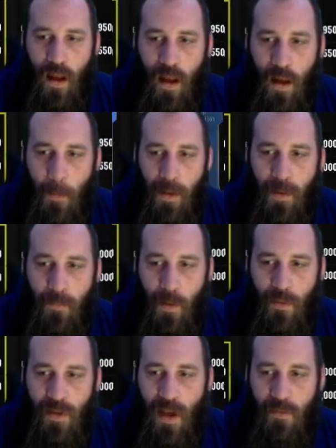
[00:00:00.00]
if I
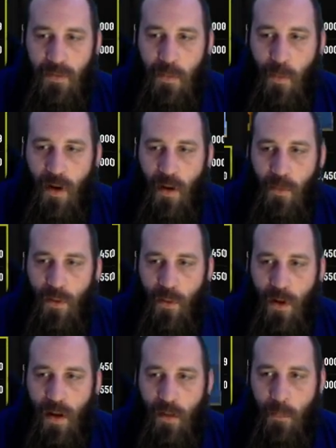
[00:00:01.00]
was half smart, I would
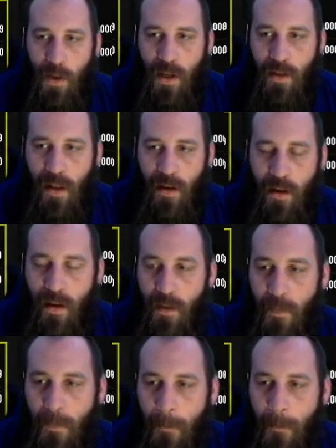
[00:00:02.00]
go ahead and pick that up.